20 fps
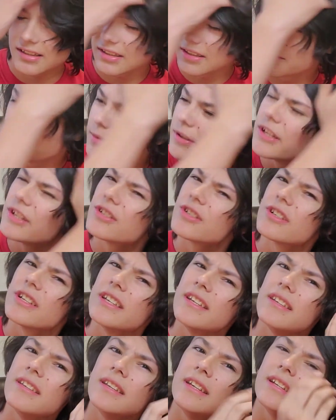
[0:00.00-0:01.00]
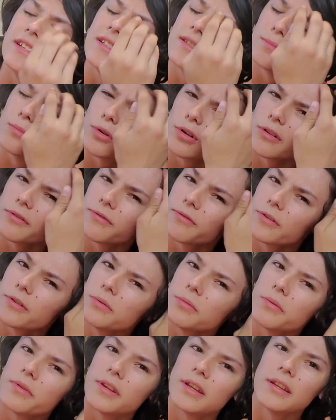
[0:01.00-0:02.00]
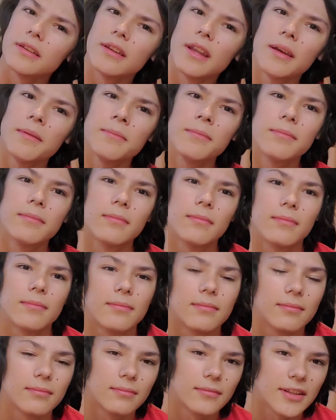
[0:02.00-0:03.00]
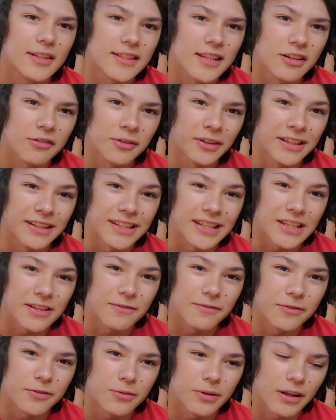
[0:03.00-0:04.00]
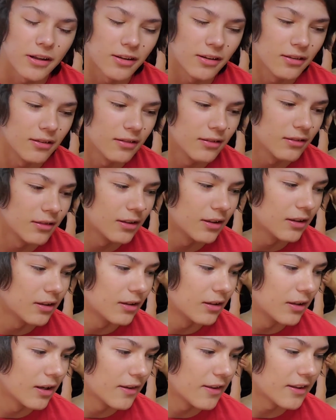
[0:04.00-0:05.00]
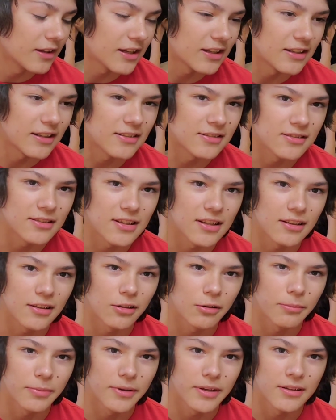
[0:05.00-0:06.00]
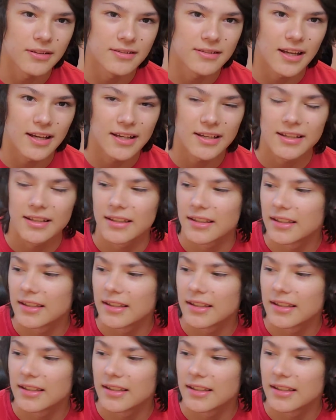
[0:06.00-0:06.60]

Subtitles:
pretty sure he needs more fruit than them, because they don't really need fruit at all. I think he does need a little bit in his diet.